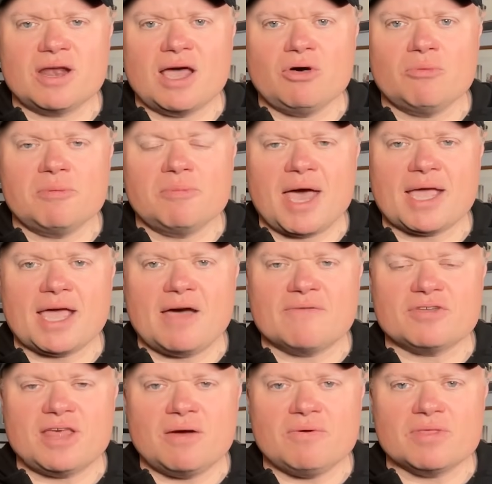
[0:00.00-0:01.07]
I will be back
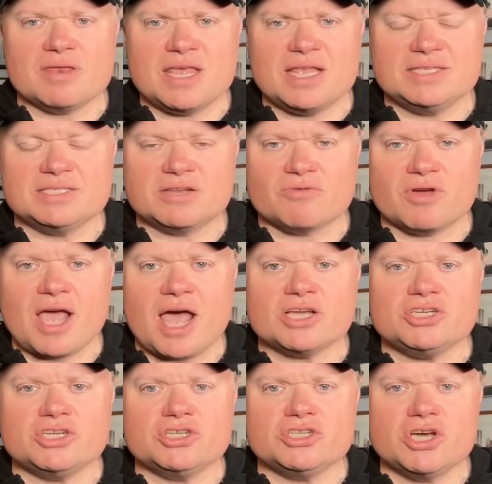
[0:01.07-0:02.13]
after that with an instant
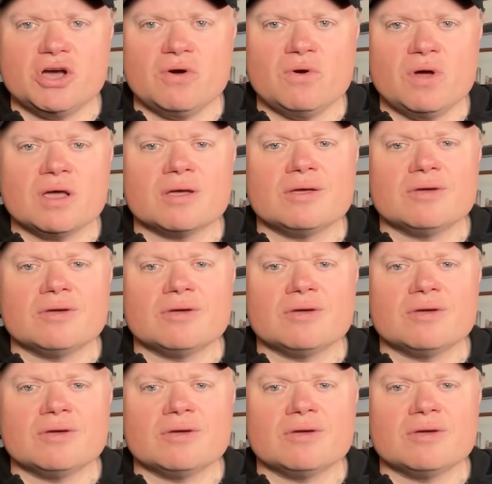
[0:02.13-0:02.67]
reaction show,